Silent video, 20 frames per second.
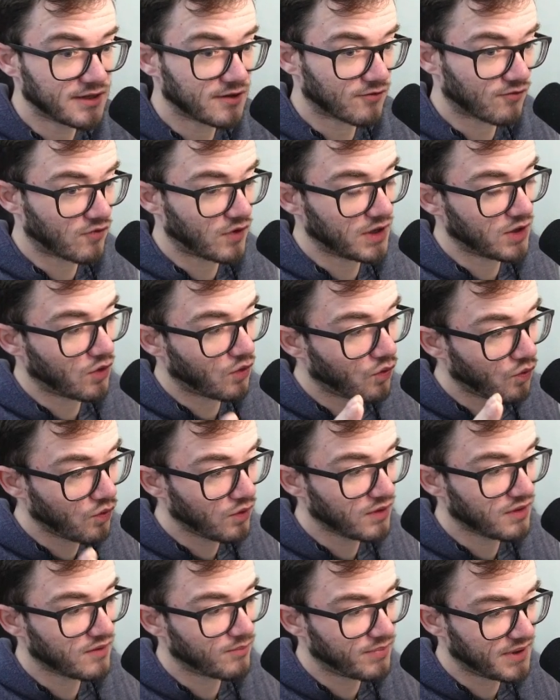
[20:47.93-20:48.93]
Right, all
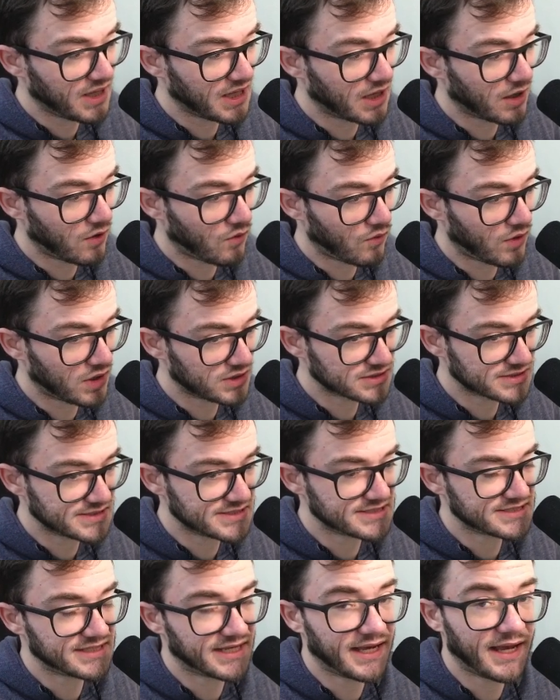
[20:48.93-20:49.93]
of the big alt arts in the
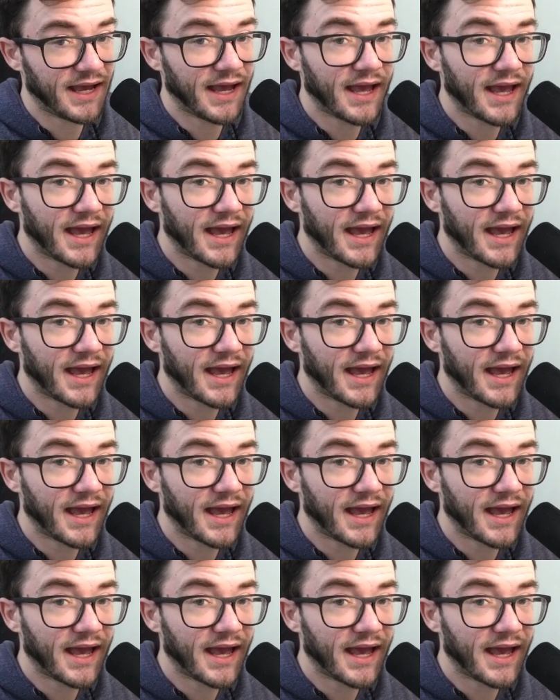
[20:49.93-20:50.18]
set